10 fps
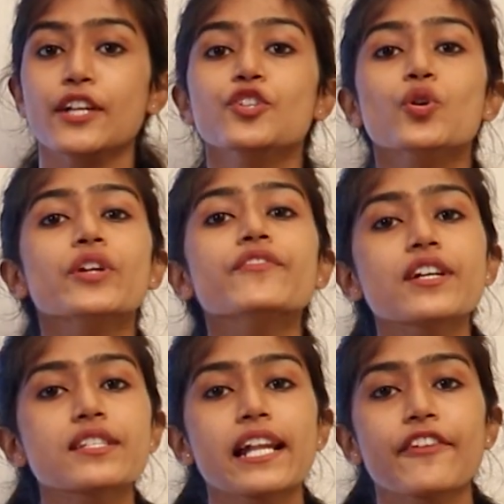In
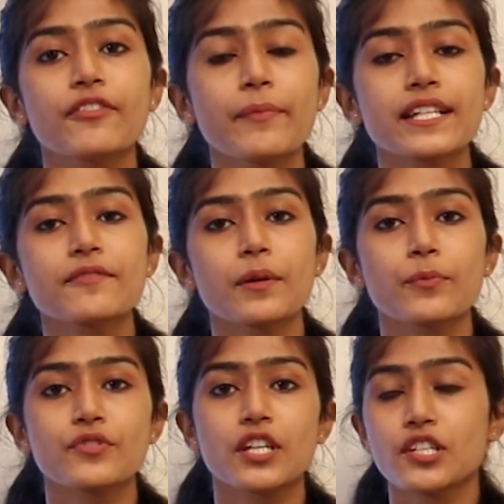universal affirmative
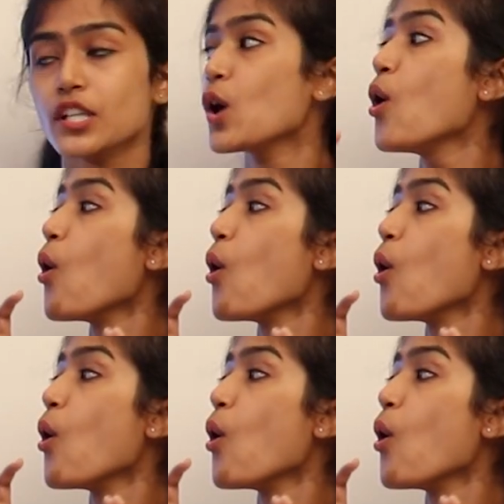preposition,